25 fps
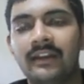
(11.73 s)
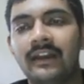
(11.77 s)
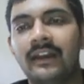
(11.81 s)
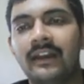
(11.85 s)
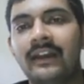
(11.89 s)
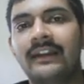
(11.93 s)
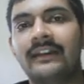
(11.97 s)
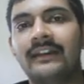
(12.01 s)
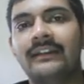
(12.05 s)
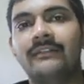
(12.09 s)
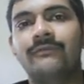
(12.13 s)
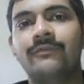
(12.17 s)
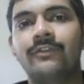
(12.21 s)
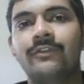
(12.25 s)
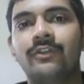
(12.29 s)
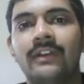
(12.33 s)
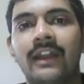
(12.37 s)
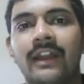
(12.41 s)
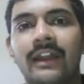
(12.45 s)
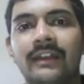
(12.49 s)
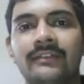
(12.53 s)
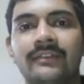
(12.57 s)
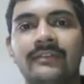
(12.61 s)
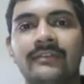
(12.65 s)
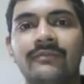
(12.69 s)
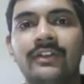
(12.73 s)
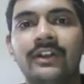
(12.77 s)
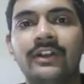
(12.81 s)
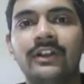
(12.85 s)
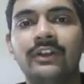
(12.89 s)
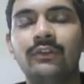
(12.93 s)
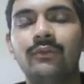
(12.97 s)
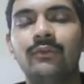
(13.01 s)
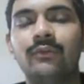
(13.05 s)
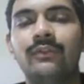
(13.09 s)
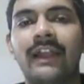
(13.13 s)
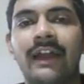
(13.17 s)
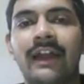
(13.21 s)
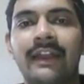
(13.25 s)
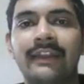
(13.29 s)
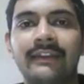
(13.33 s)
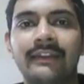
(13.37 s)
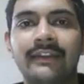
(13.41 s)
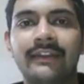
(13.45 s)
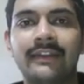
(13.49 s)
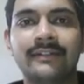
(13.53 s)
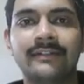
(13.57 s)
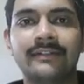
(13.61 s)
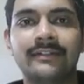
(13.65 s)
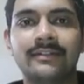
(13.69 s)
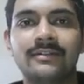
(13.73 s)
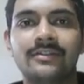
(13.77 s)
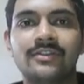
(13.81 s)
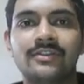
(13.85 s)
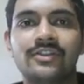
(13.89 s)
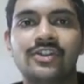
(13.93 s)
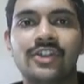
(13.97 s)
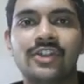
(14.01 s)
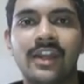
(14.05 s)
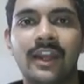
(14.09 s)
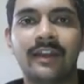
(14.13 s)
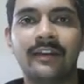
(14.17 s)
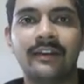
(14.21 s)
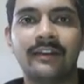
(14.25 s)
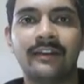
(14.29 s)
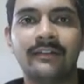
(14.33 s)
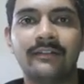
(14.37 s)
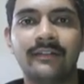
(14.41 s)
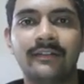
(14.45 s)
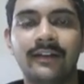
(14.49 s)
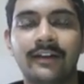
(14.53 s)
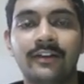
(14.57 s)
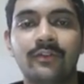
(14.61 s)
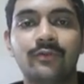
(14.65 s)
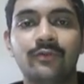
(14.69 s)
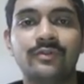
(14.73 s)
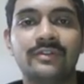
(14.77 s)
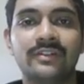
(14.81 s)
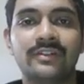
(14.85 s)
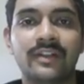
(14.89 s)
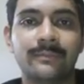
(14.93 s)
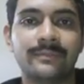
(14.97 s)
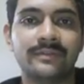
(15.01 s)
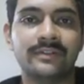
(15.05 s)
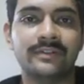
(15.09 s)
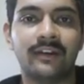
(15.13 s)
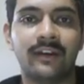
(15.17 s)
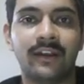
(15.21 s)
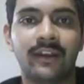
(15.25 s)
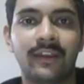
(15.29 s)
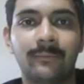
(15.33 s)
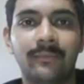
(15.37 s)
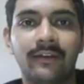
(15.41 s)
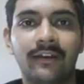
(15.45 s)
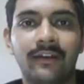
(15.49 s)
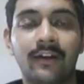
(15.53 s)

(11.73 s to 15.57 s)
And if you like the video, like it, share it, and do subscribe.